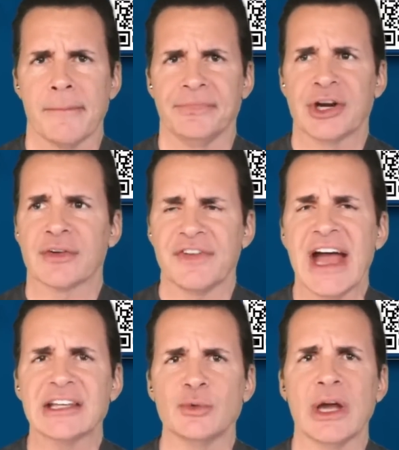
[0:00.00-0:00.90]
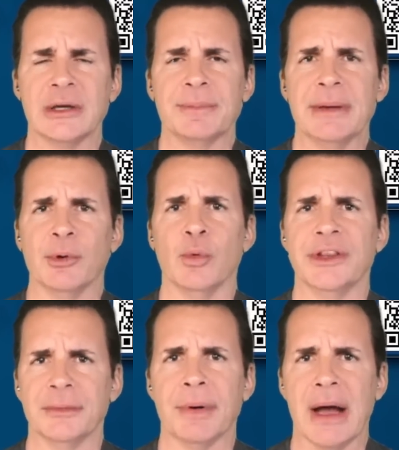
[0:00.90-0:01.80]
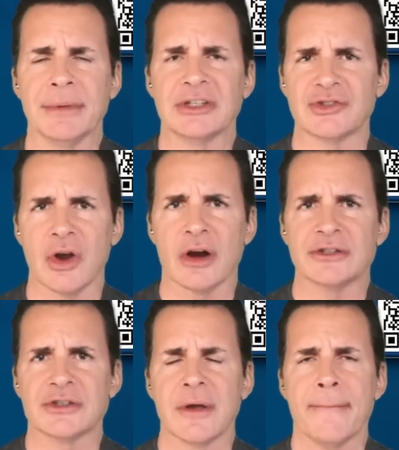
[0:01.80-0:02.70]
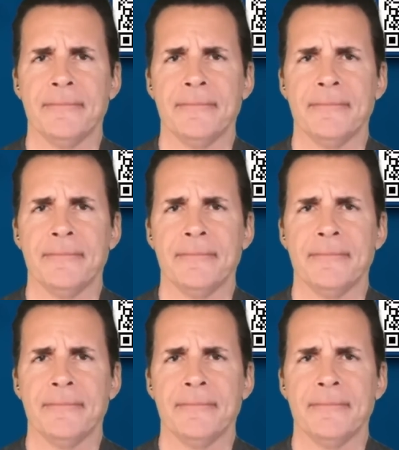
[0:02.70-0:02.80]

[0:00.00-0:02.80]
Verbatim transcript: They're evacuating people when the bombing starts